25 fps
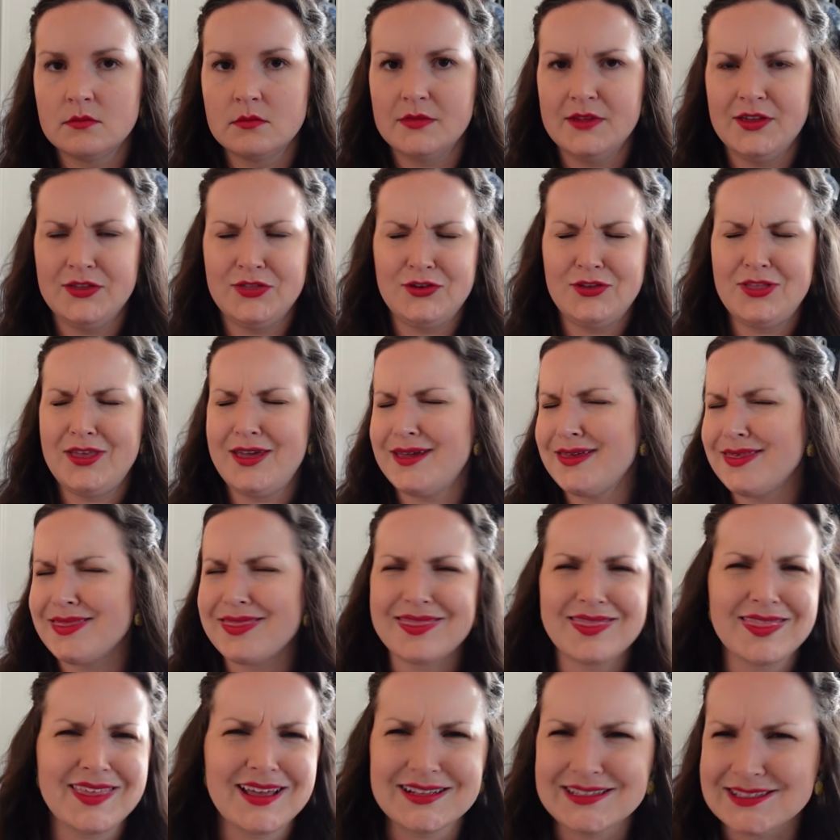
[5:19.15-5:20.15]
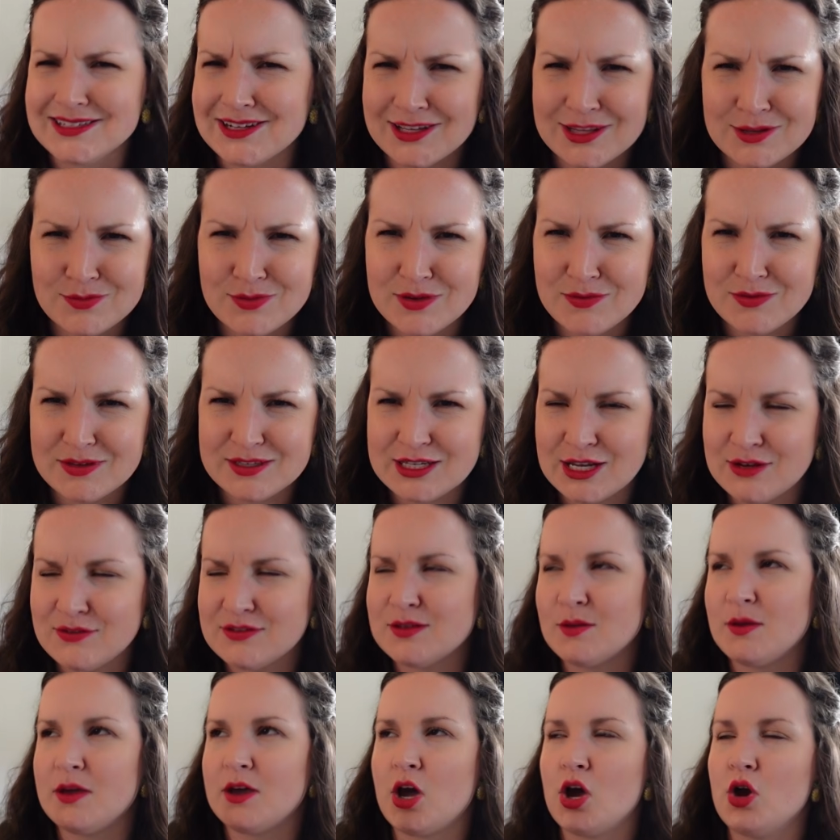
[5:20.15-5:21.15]
And they're like, that's not the beat, Miss
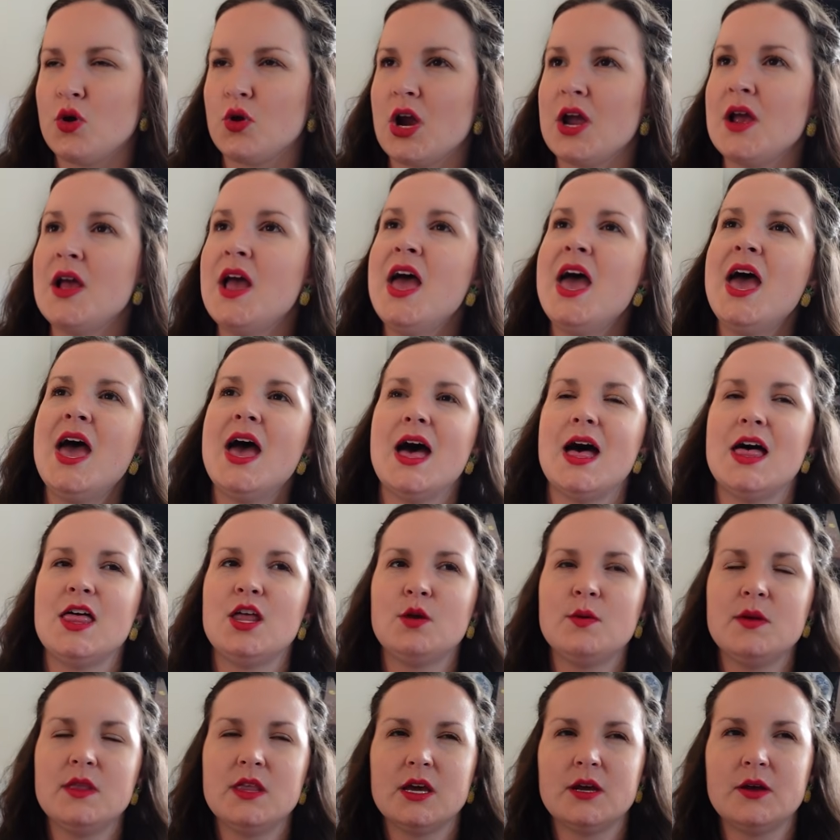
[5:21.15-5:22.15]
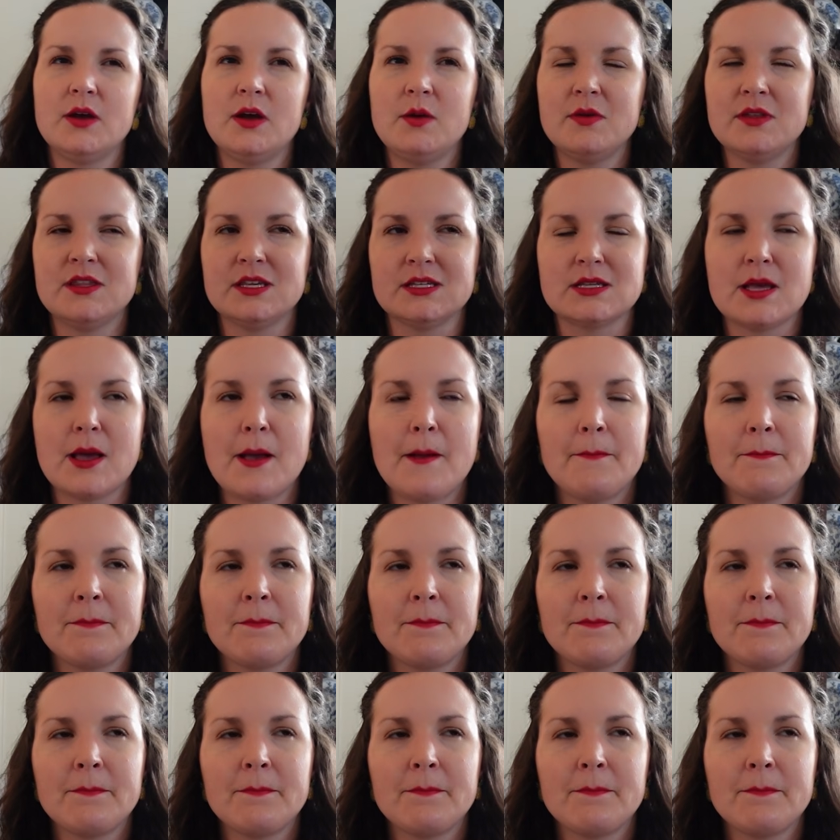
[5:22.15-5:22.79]
Davis. I'm like, oh, great. And then I'll be like, how about this?